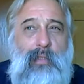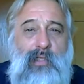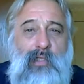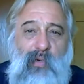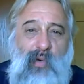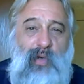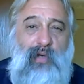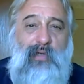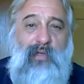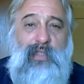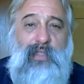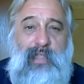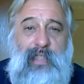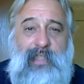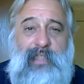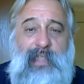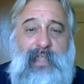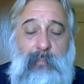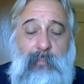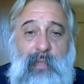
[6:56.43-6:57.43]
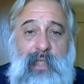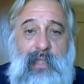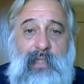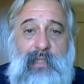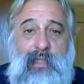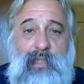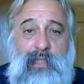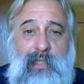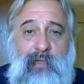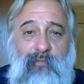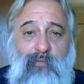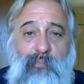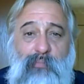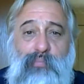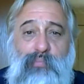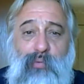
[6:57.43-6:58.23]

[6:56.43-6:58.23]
260 pieces of